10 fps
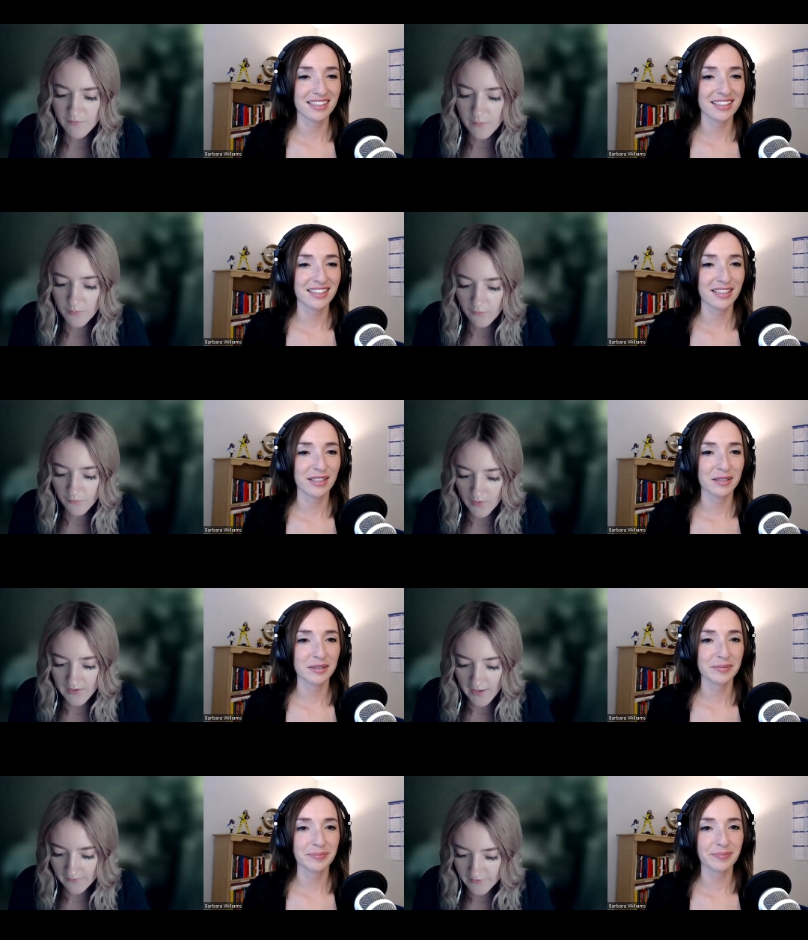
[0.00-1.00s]
Speaker 1: for the before
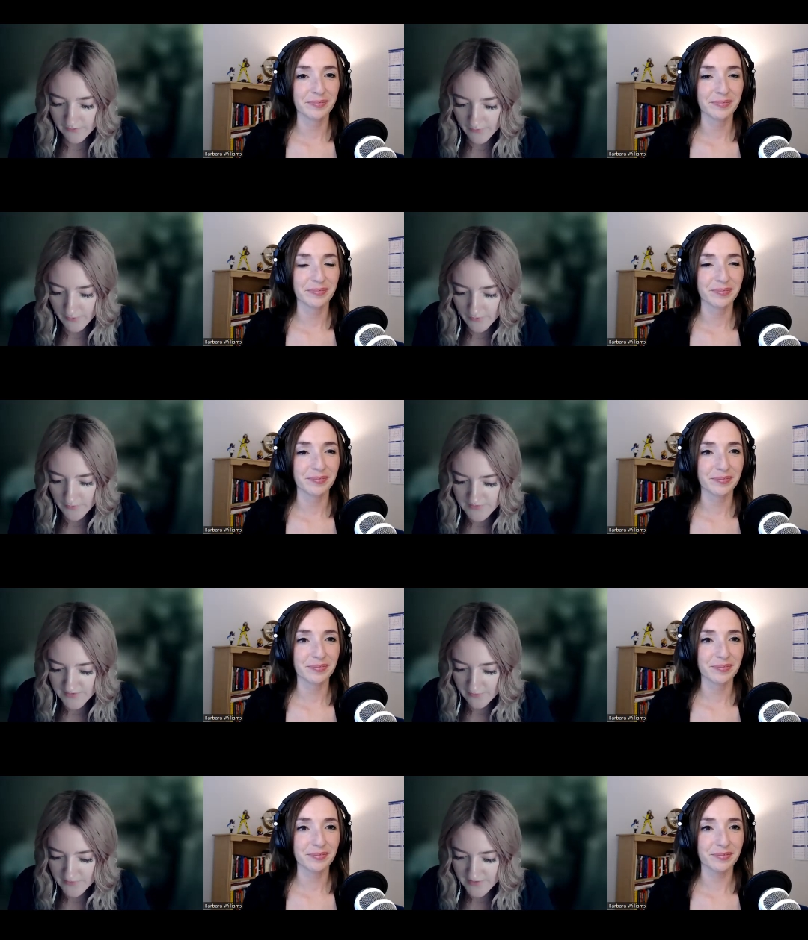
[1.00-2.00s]
and after photos
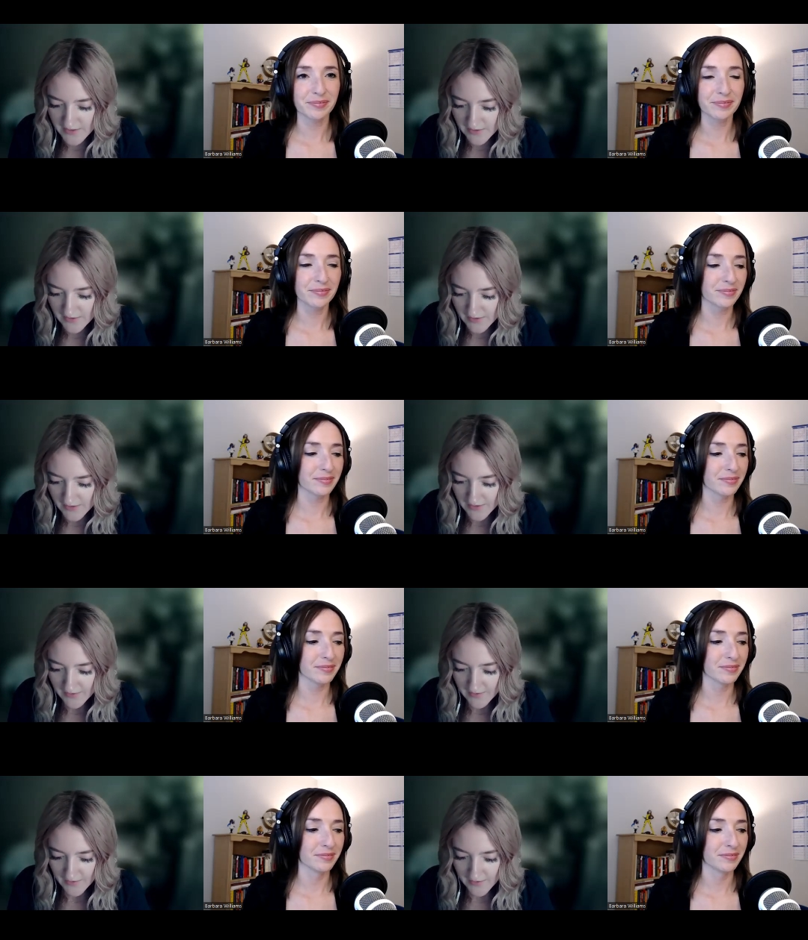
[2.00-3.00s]
i was like
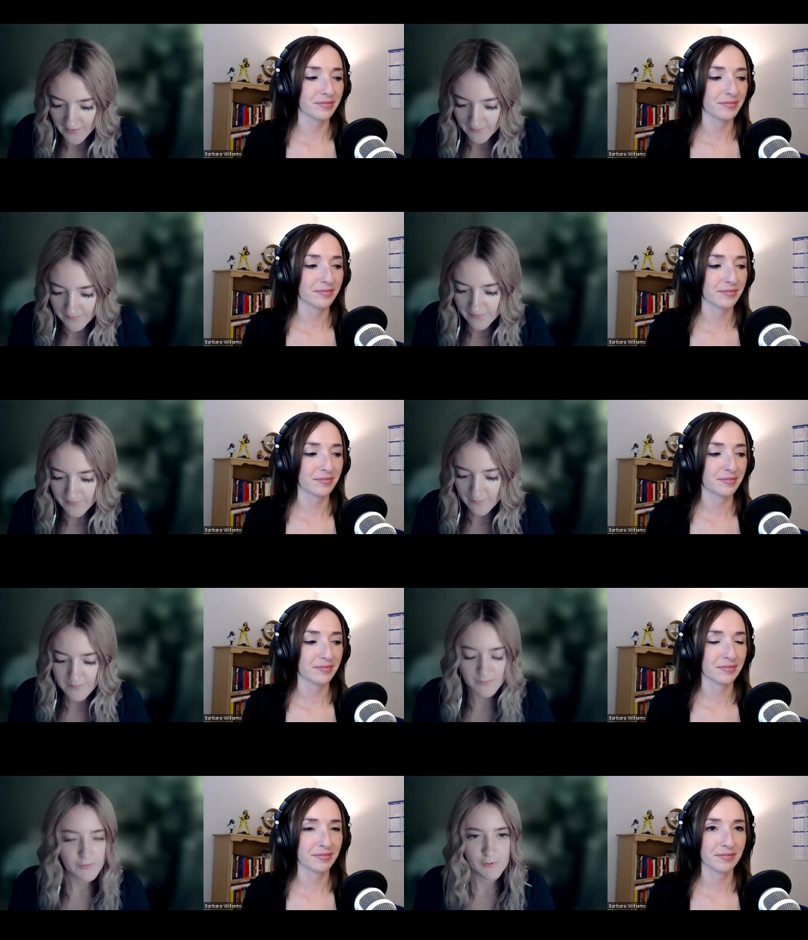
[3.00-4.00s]
um
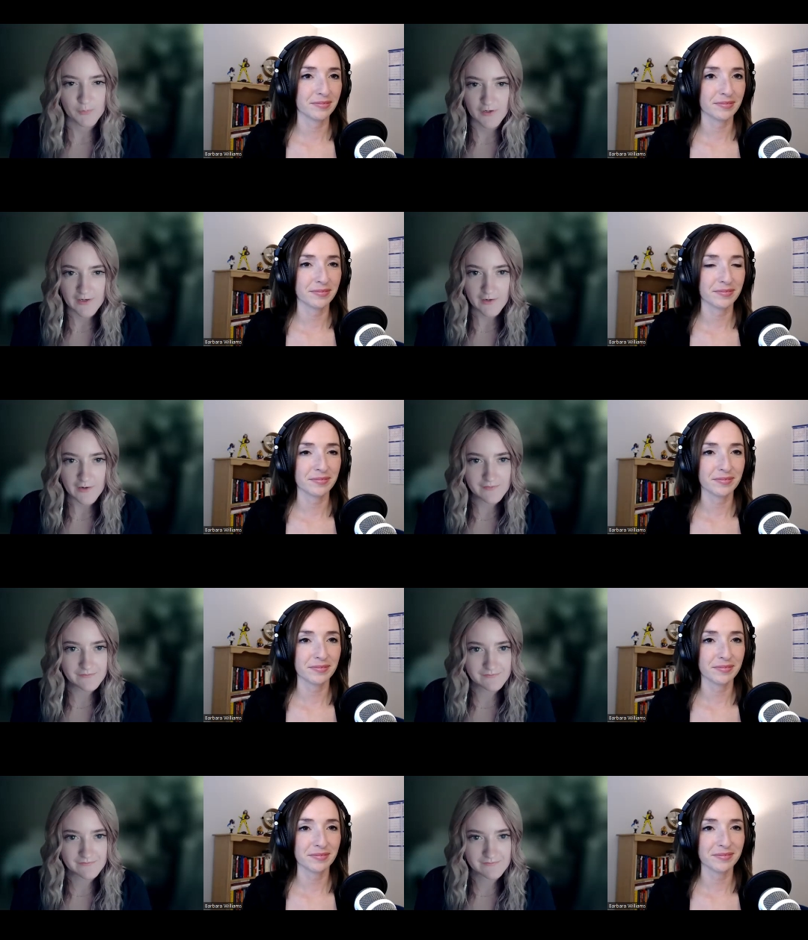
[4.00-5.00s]
people are prettier
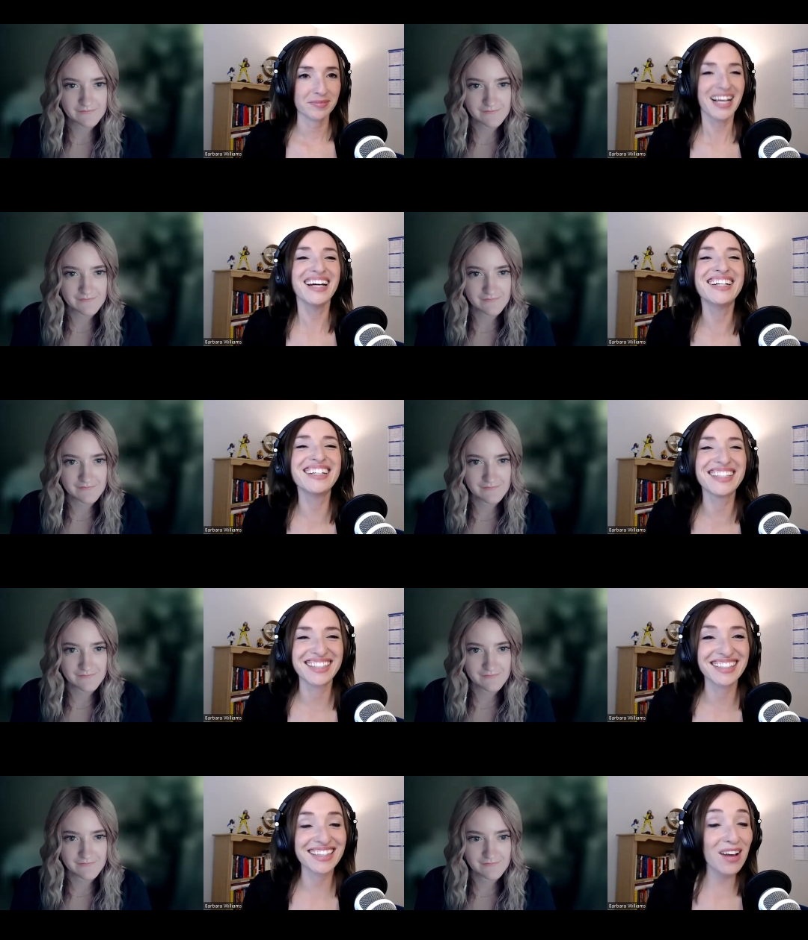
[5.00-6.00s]

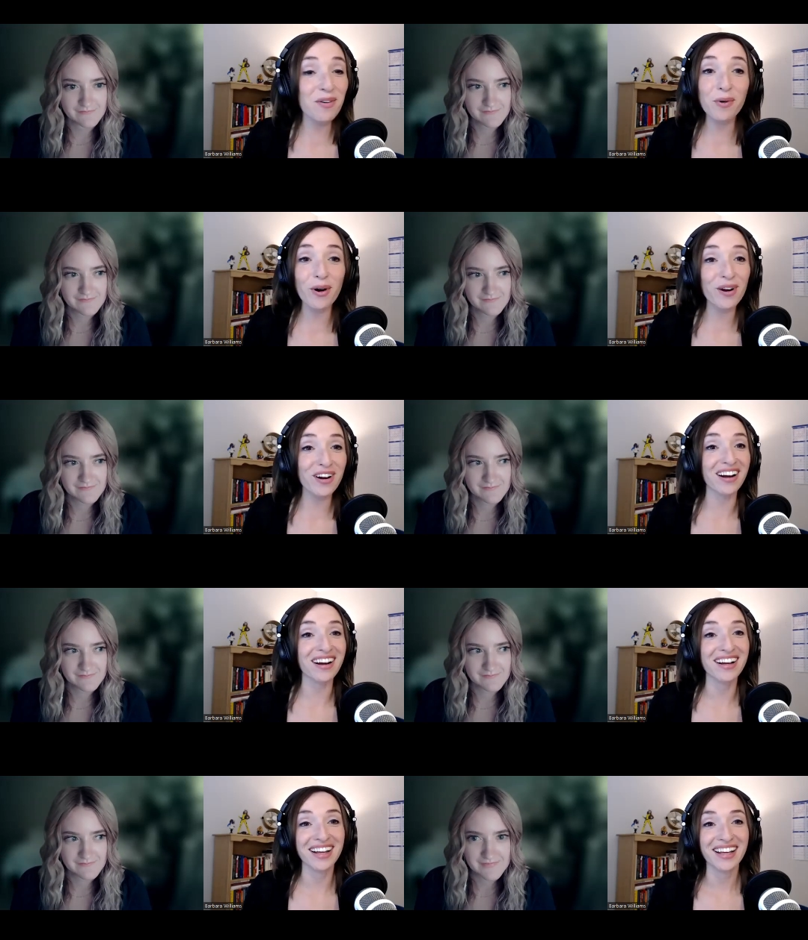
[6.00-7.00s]
Speaker 2: they
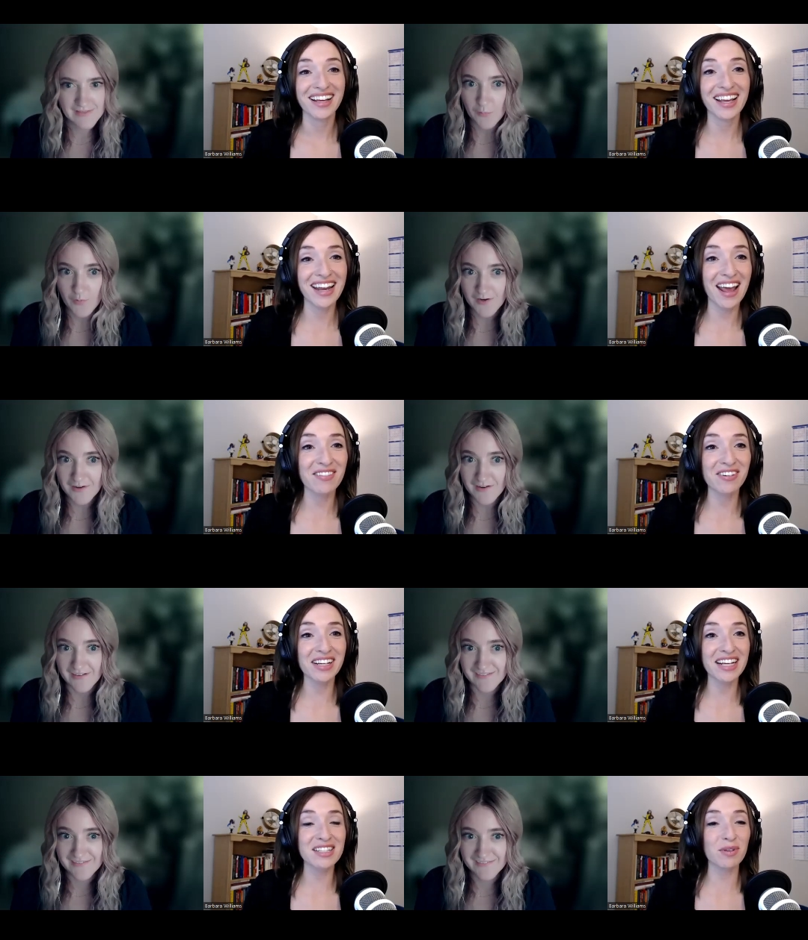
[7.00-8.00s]
were they were in
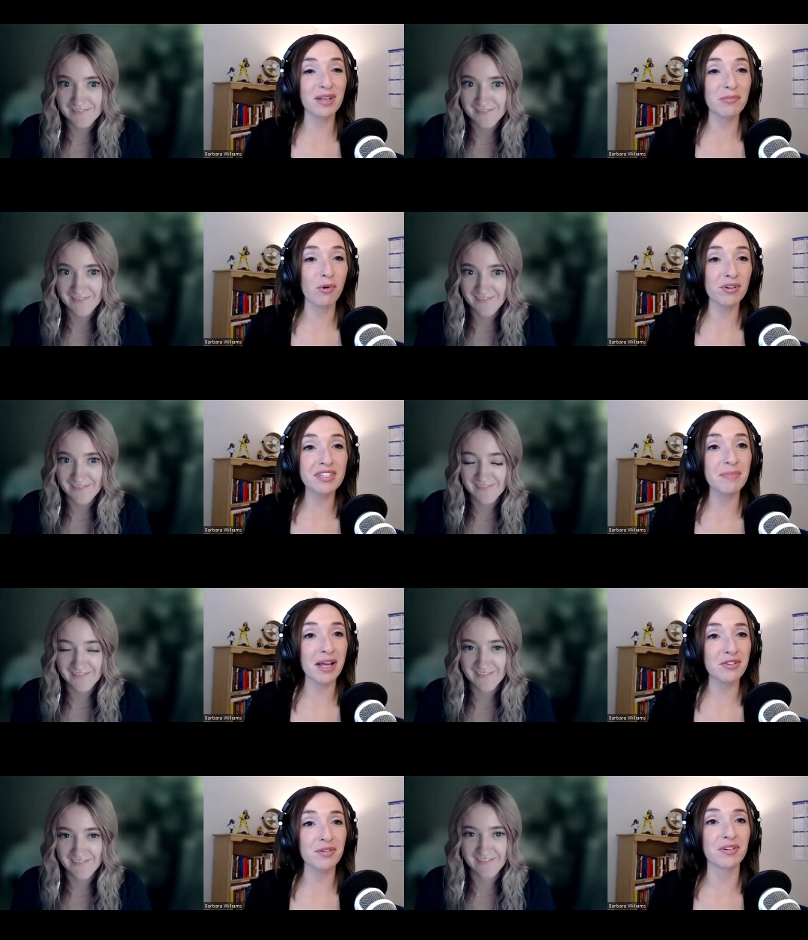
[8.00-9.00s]
every case they were like more
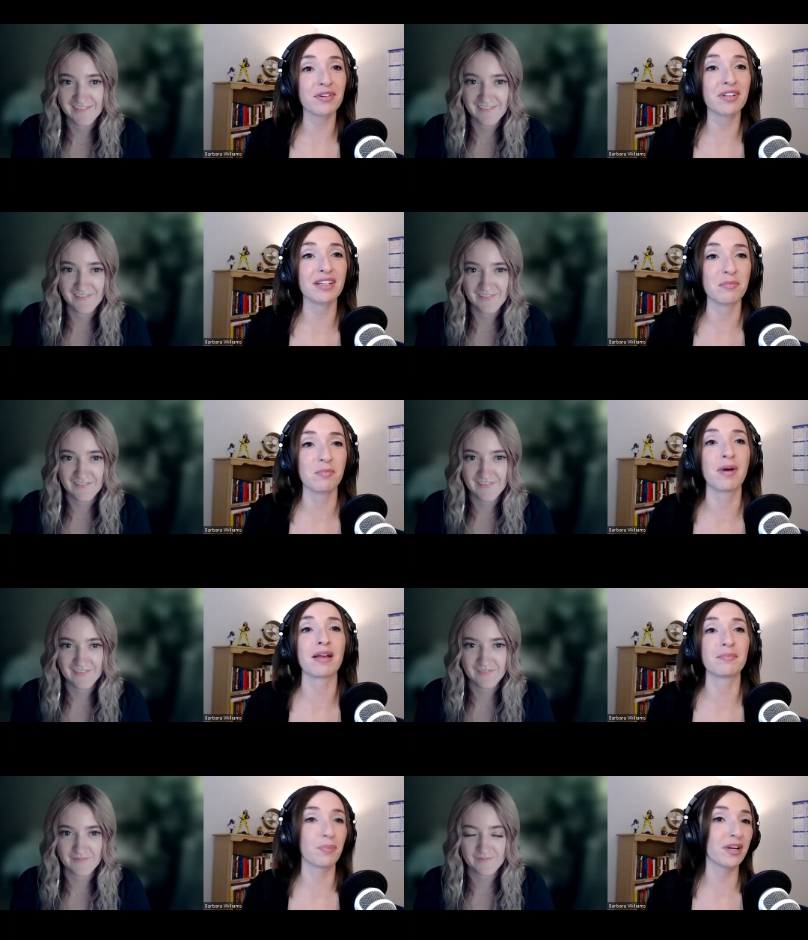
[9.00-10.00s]
symmetrical and
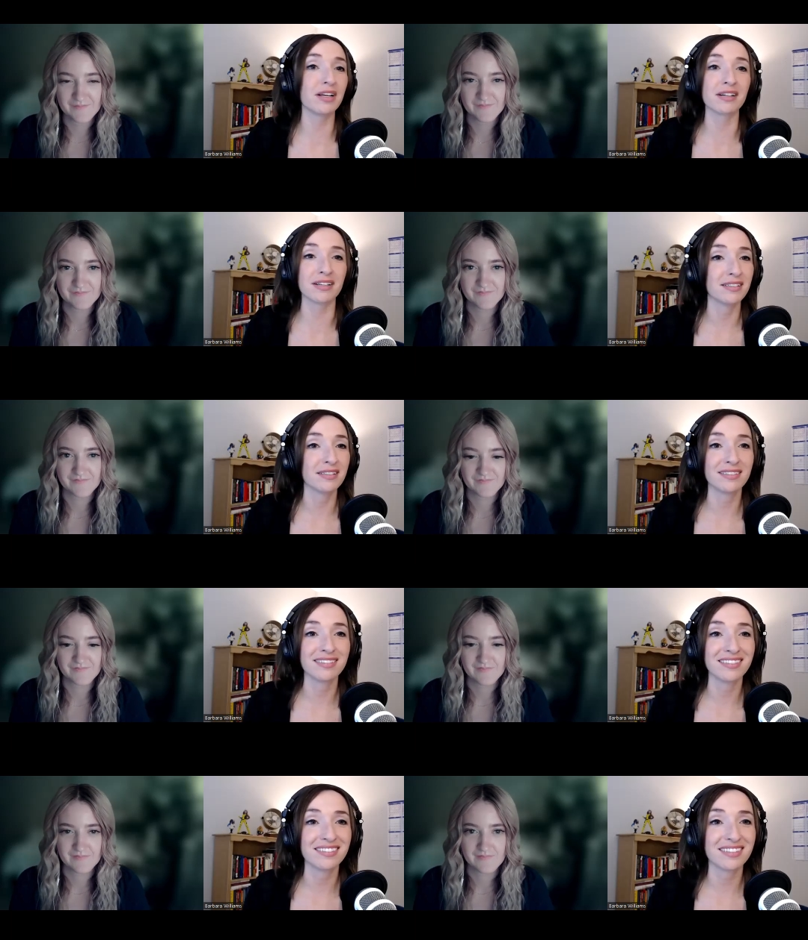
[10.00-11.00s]
and prettier
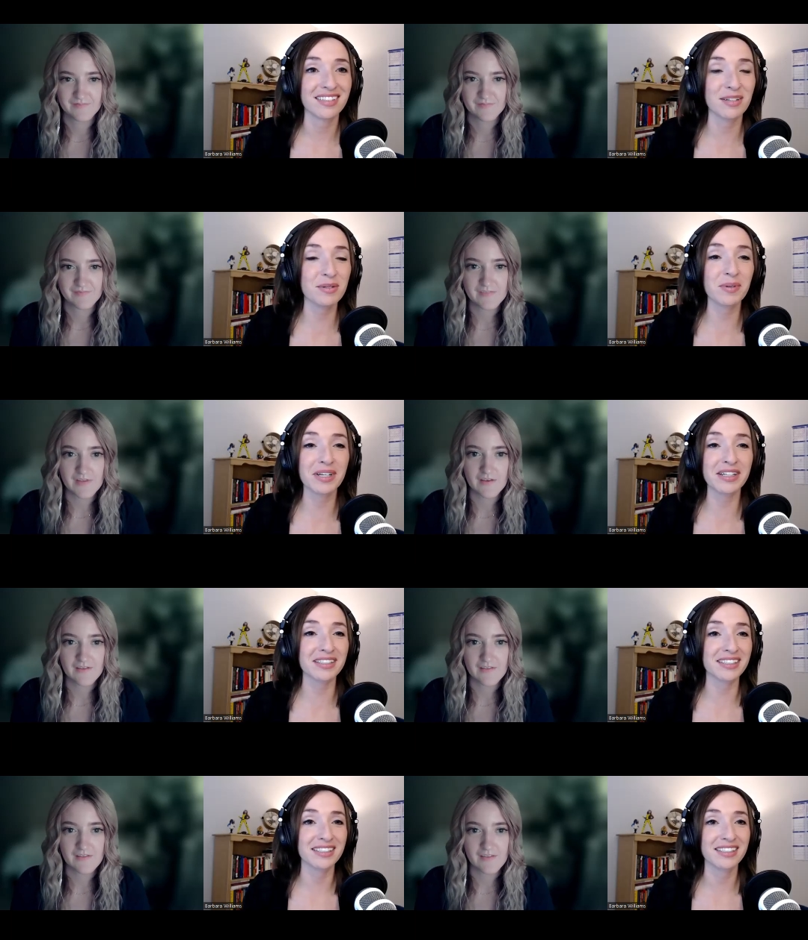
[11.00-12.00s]
it was weird